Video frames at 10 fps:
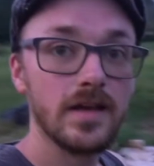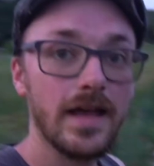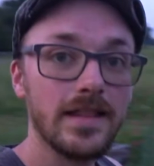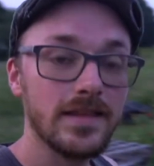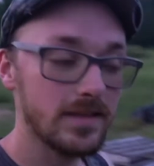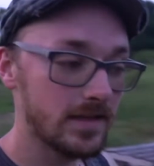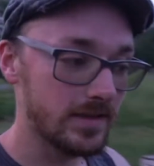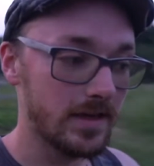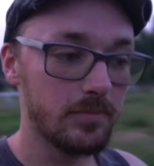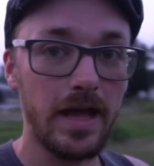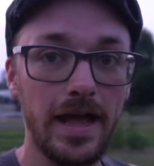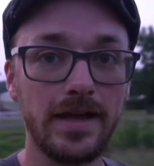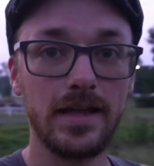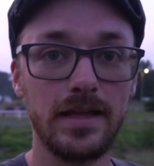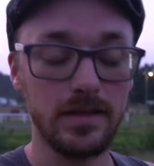and then they die
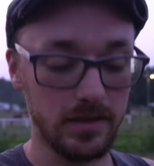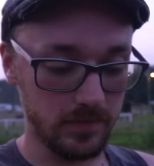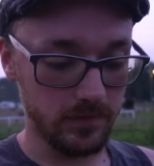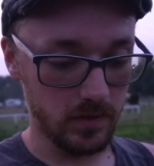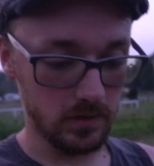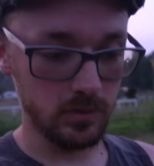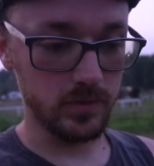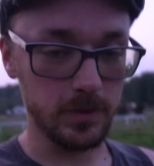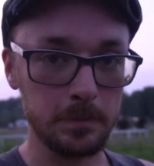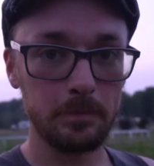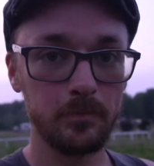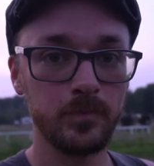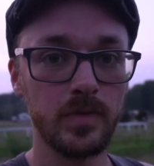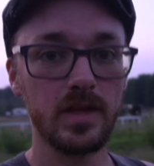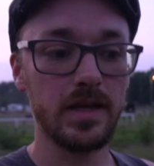back, and then they fall over,
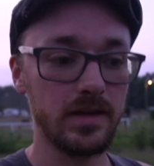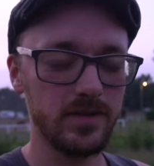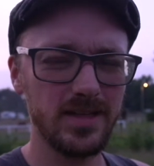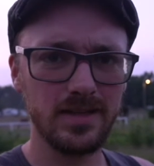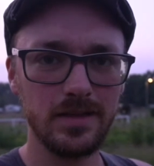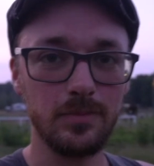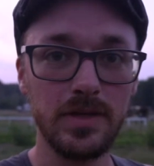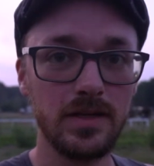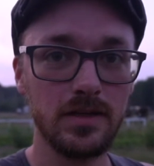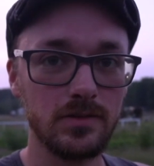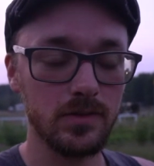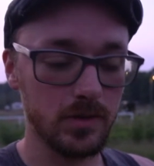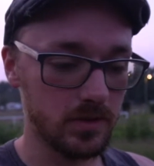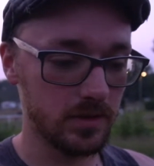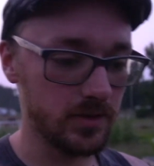and evidently the peanuts
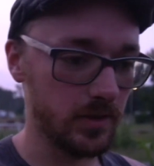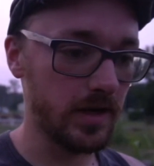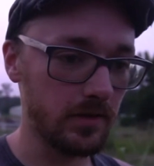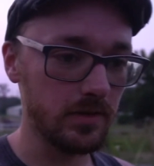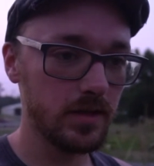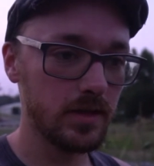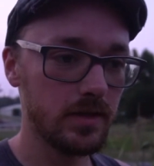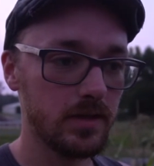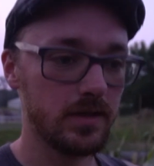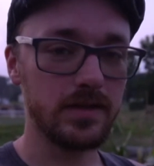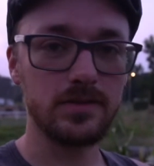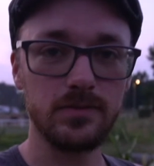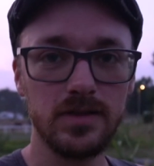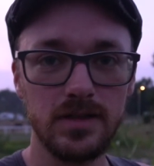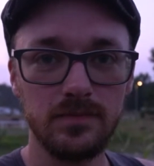grow underground. It's a
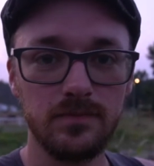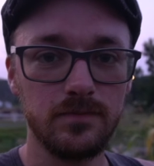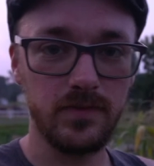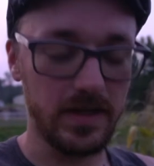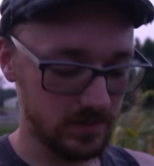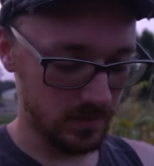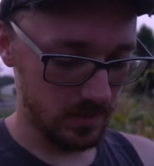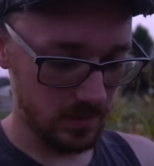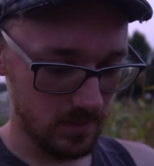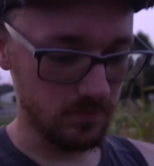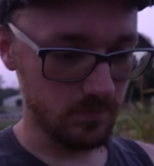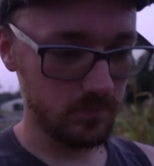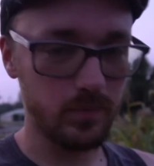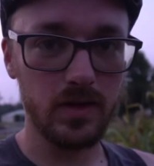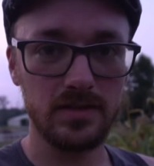really fascinating
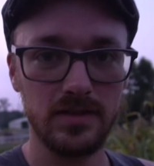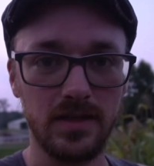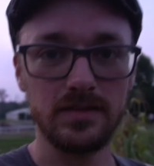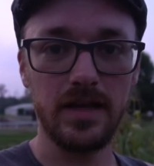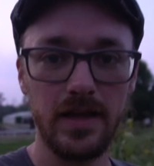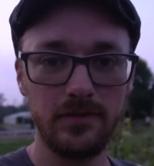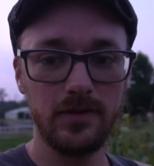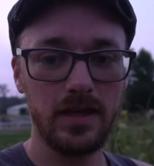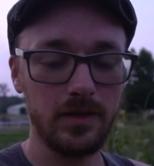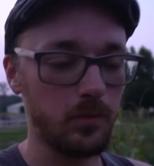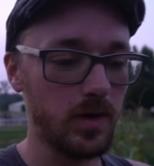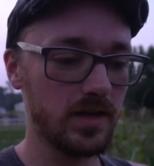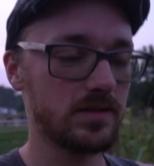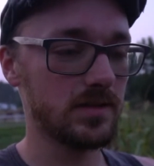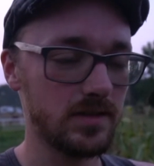process. I haven't like
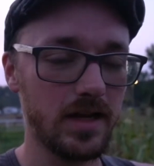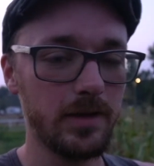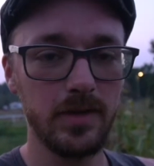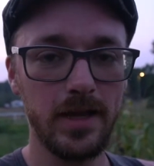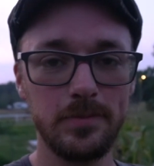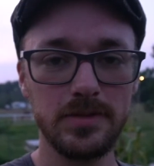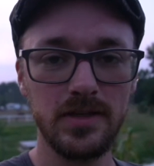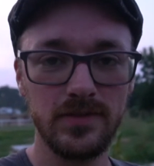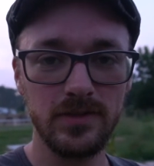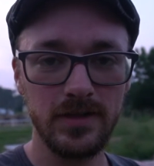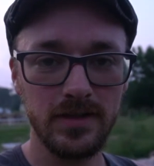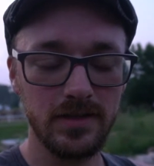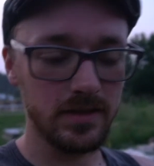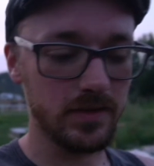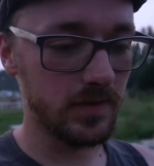watched a time lapse of it or
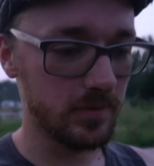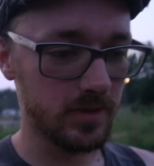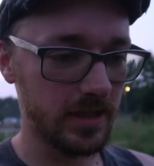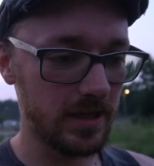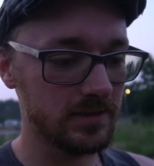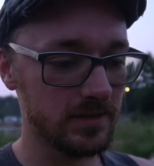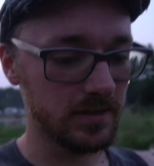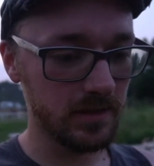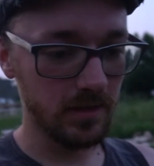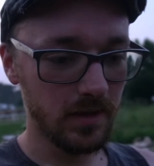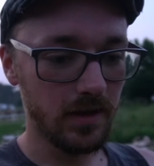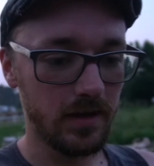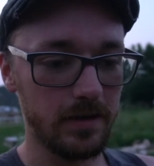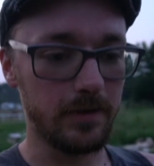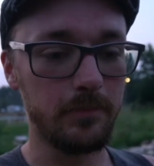anything, if anybody has anything.
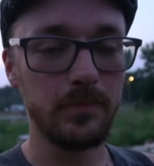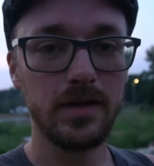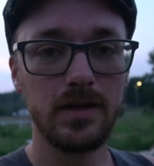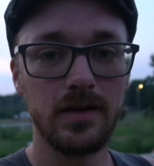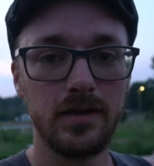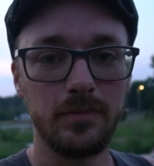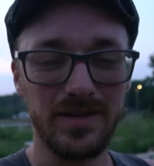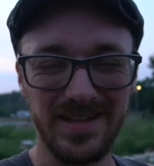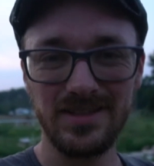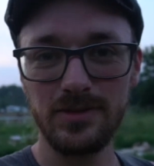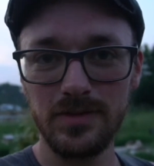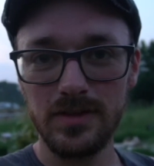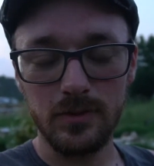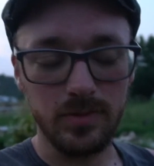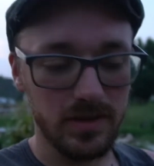But that's a really
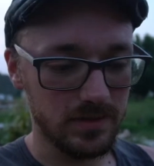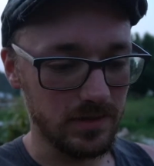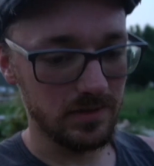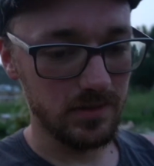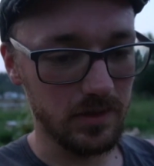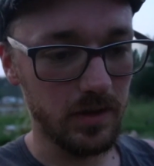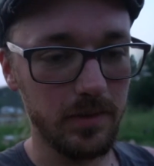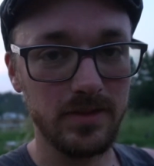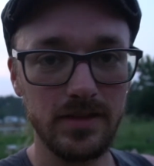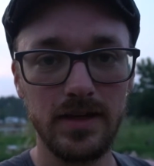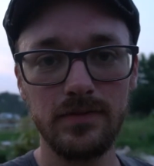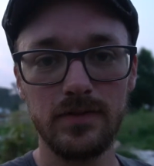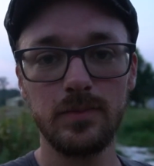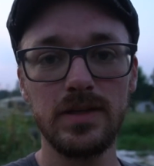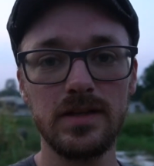cool process. So I'm excited
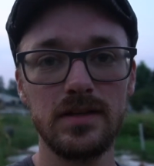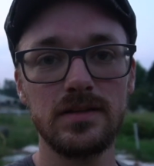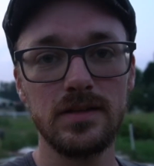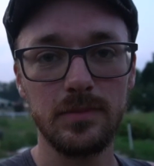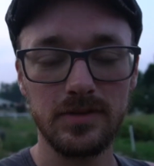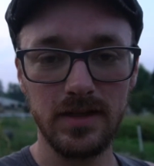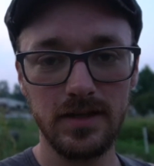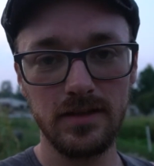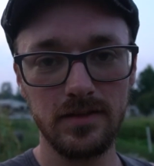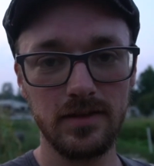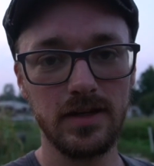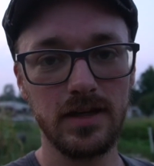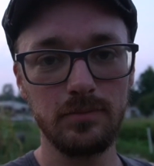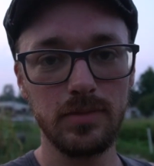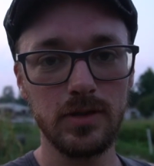for the peanuts. I'm excited that they're
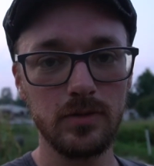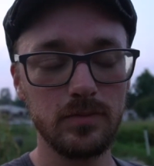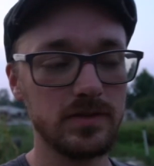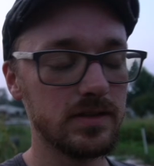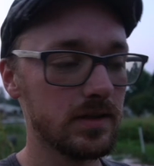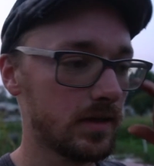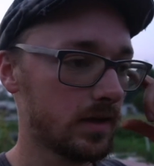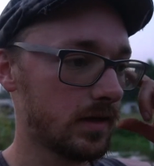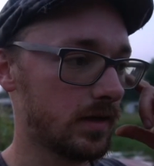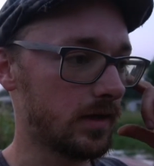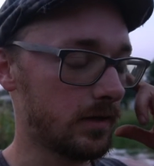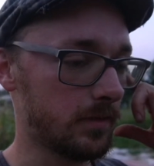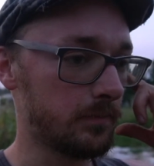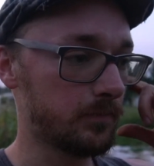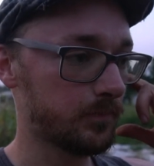getting blooms.
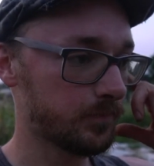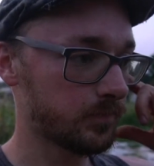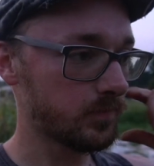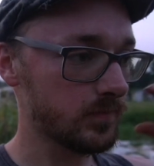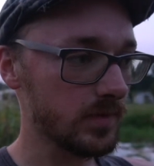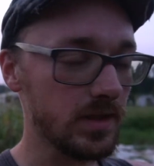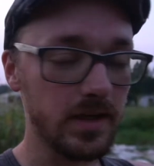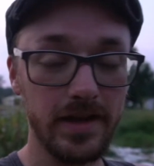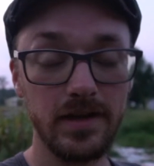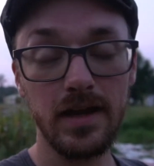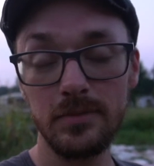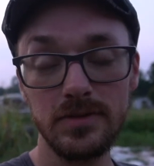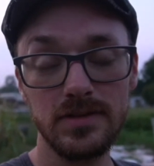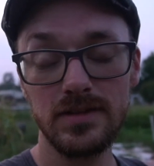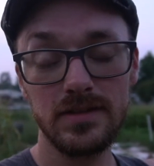And I'm
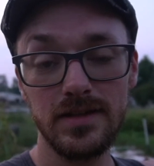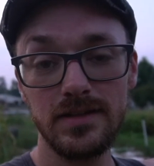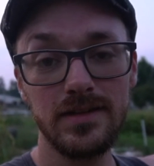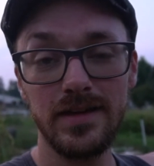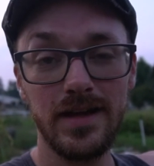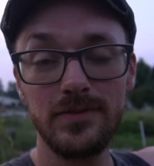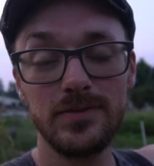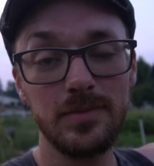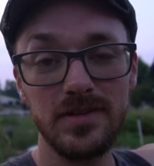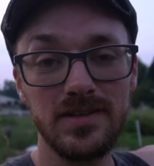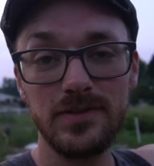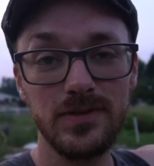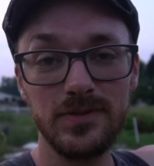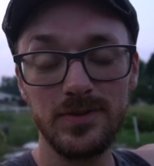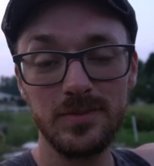just excited to have something
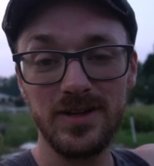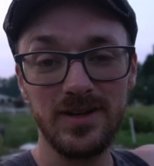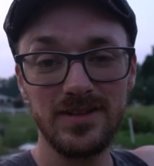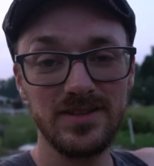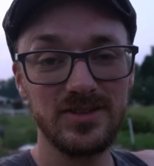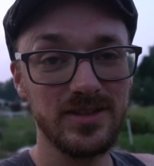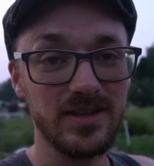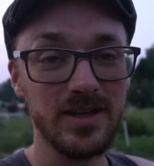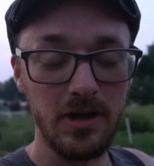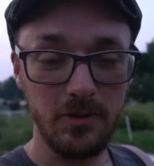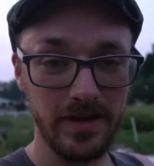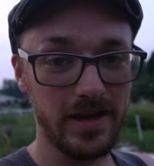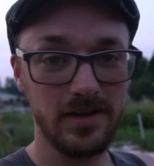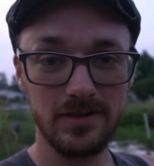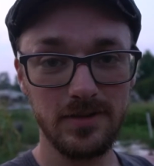different from the garden this year. We
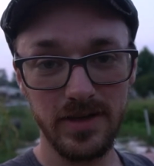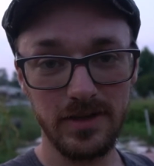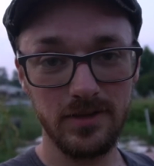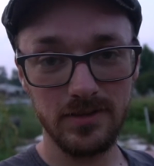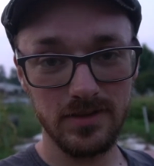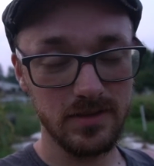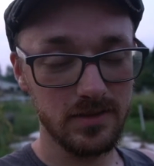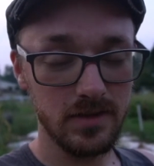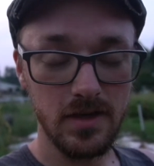had our tomatoes and